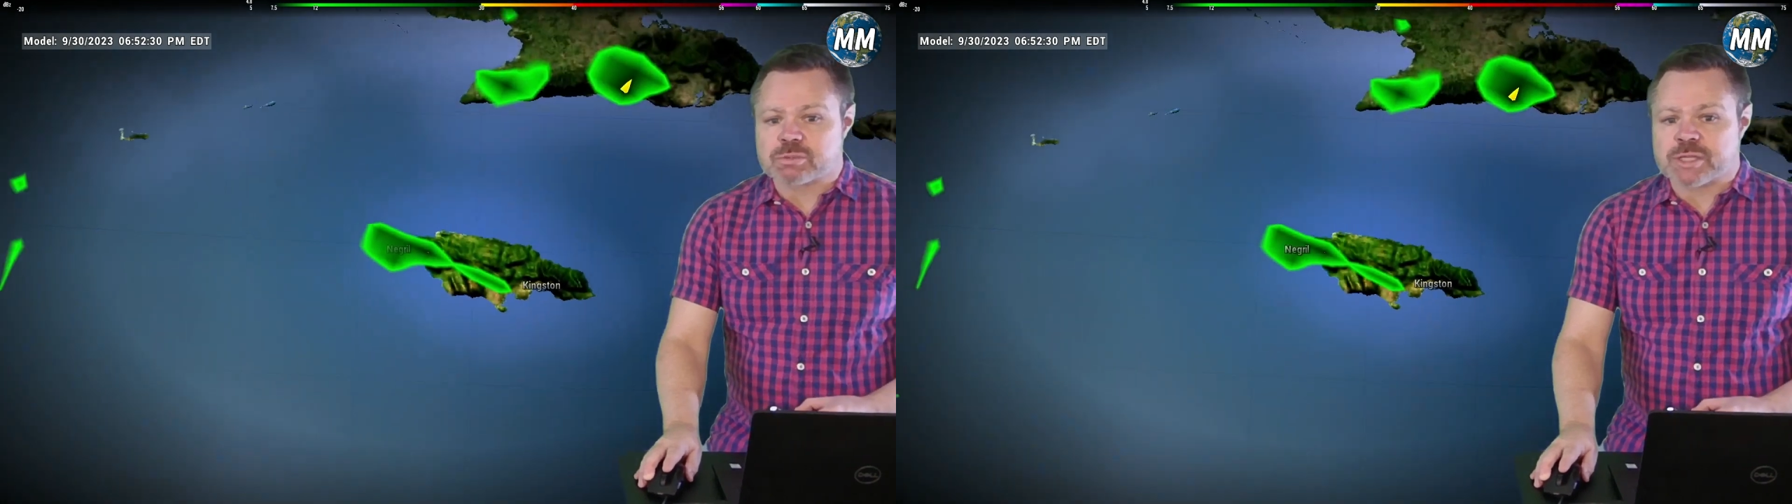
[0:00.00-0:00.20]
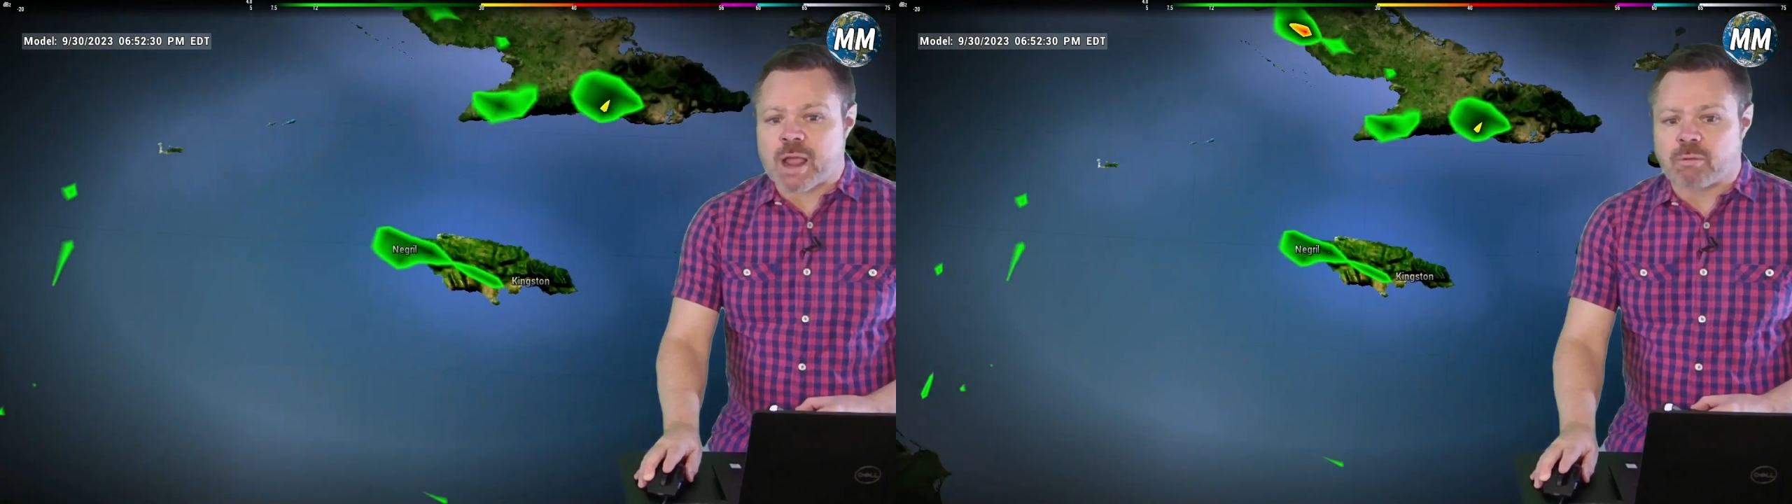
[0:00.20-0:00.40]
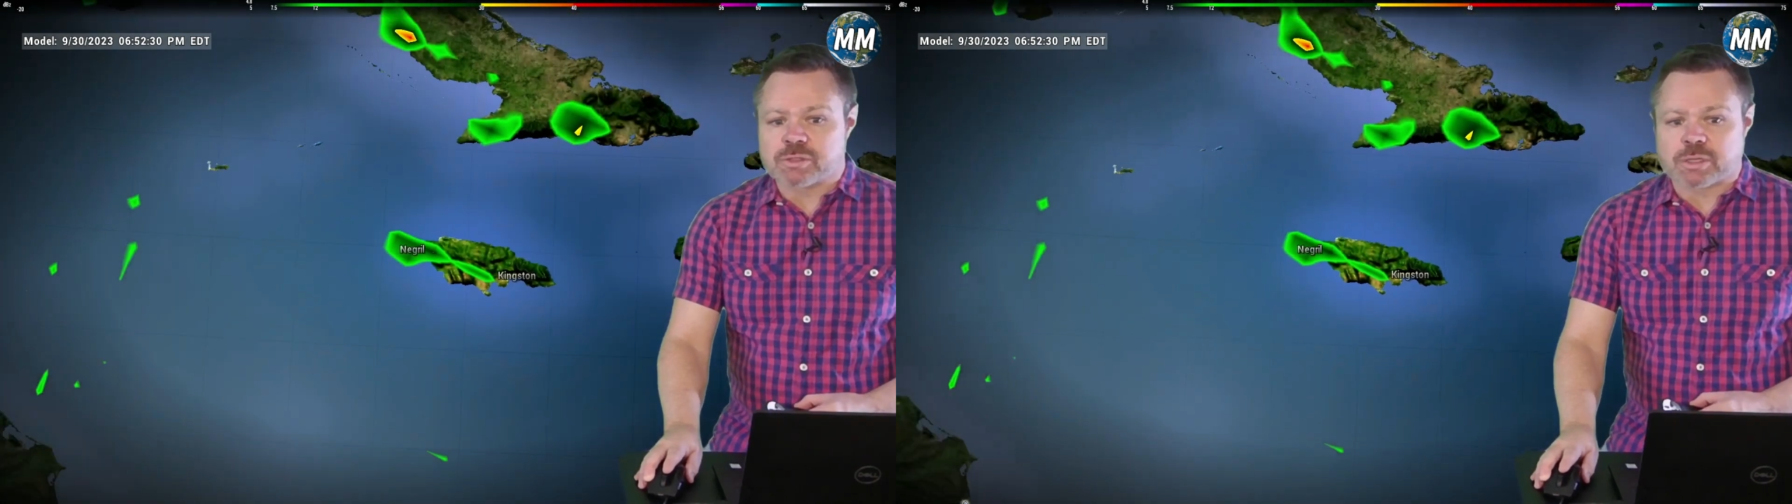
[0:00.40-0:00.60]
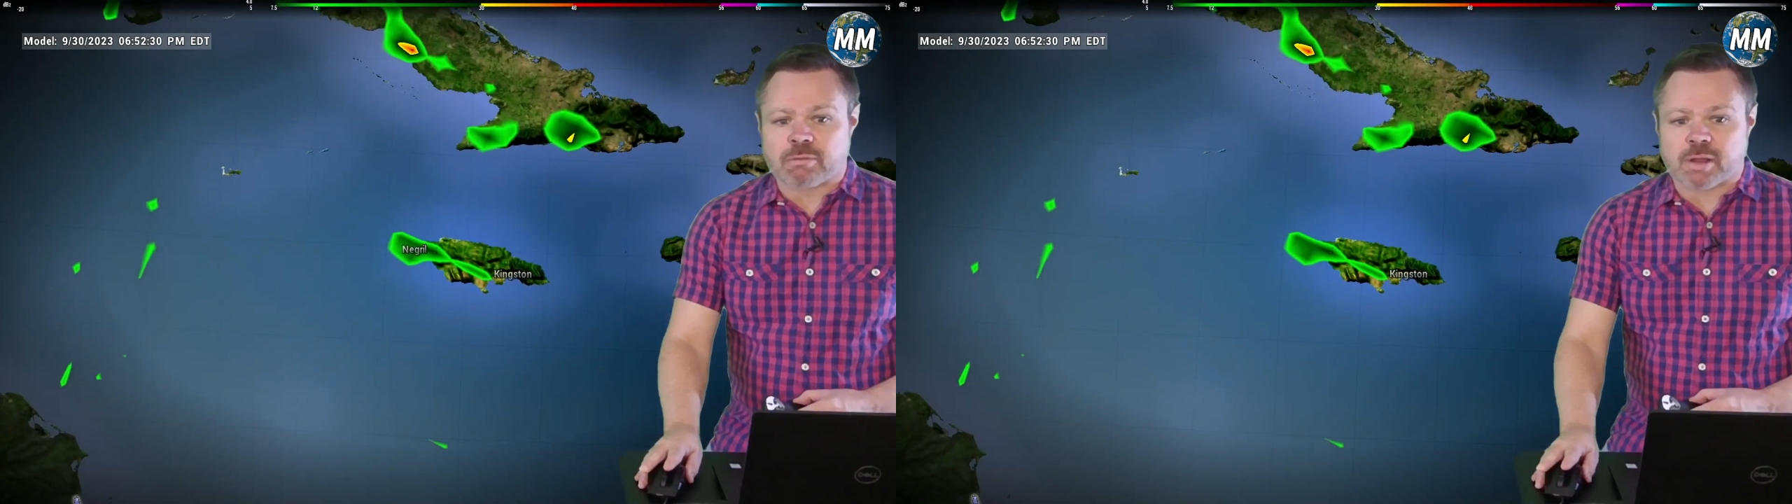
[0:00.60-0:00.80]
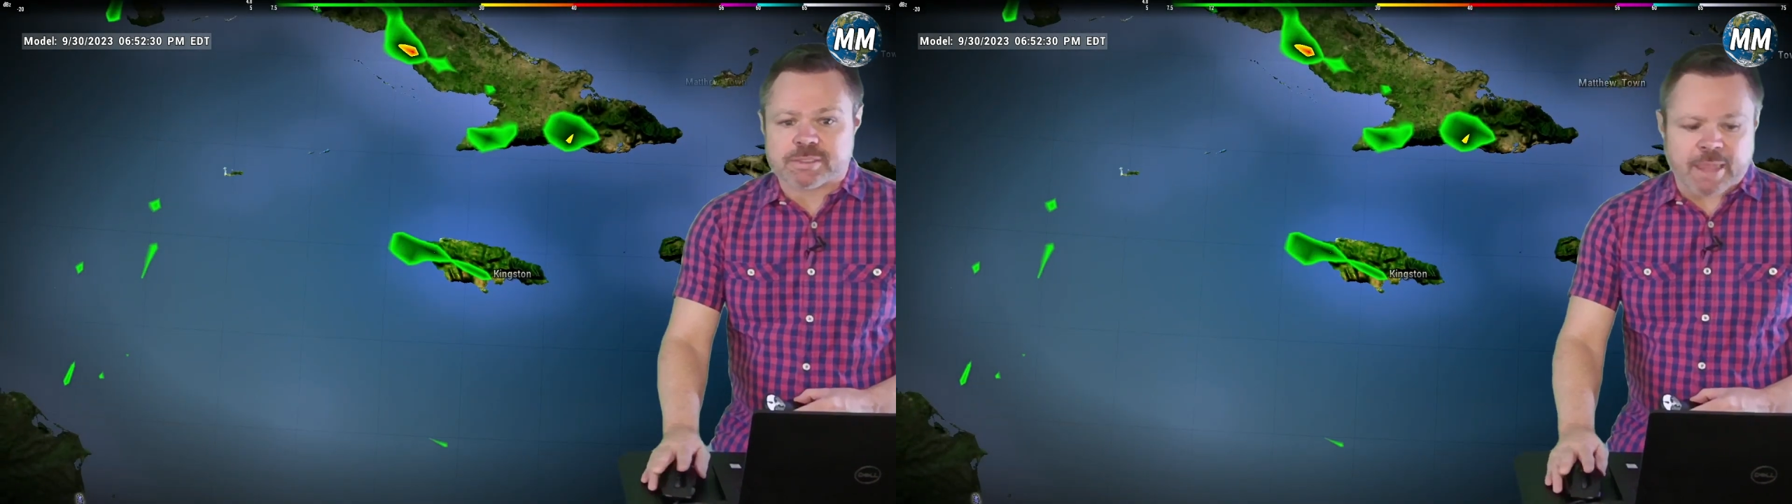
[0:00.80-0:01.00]
showers
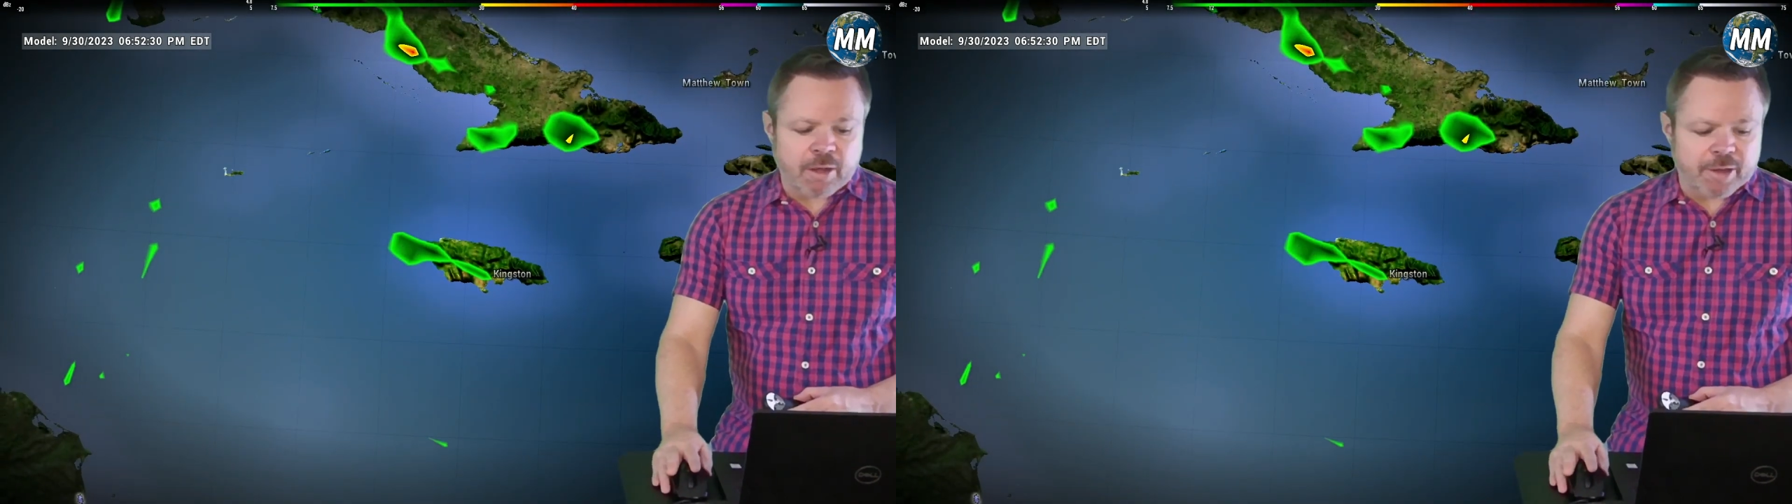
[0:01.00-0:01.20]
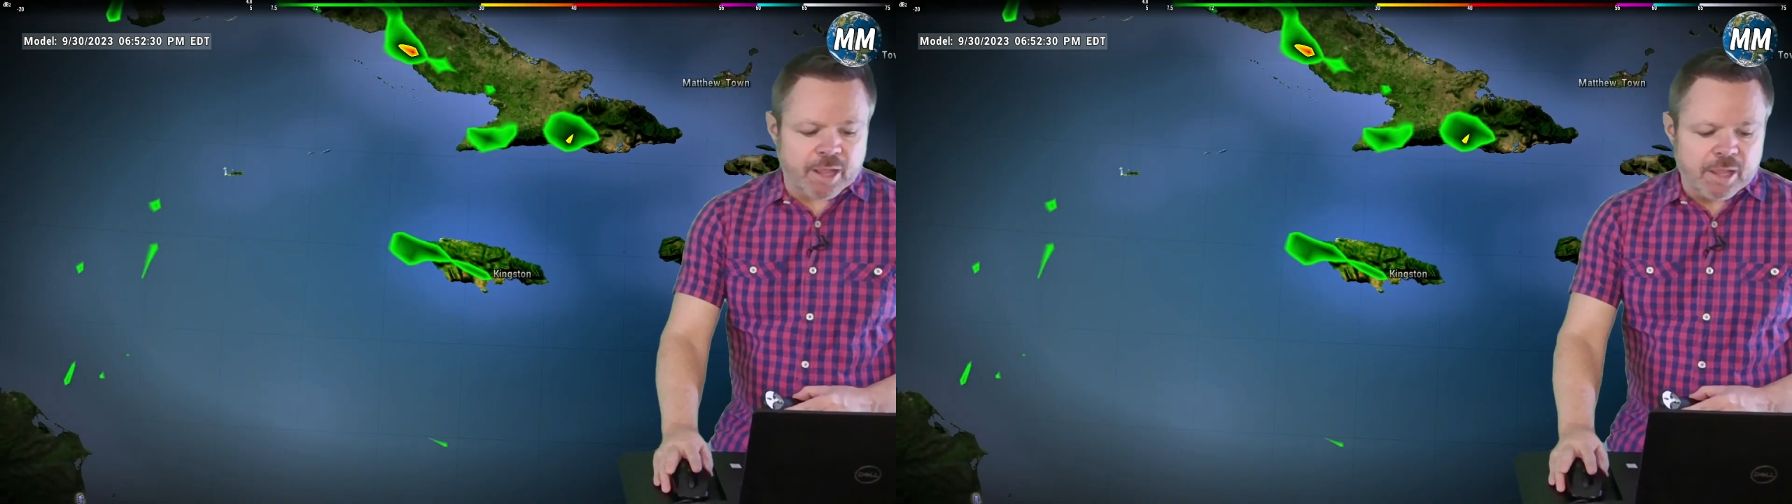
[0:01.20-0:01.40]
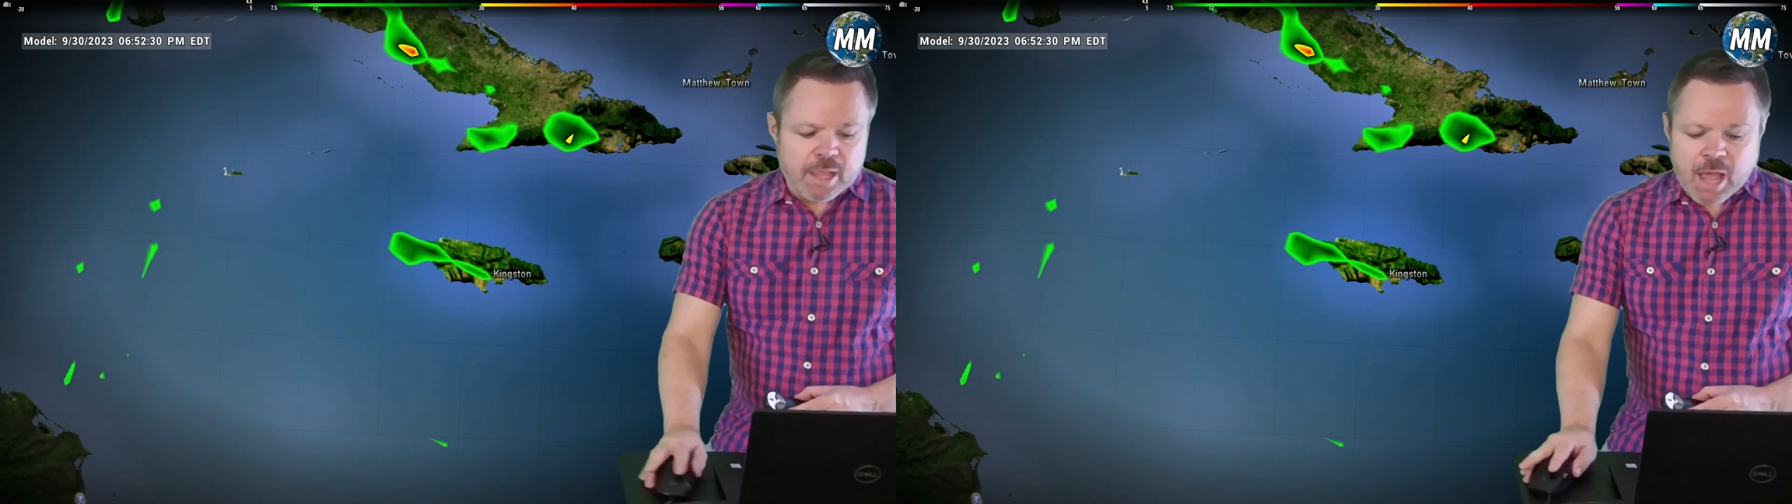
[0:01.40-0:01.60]
across the area.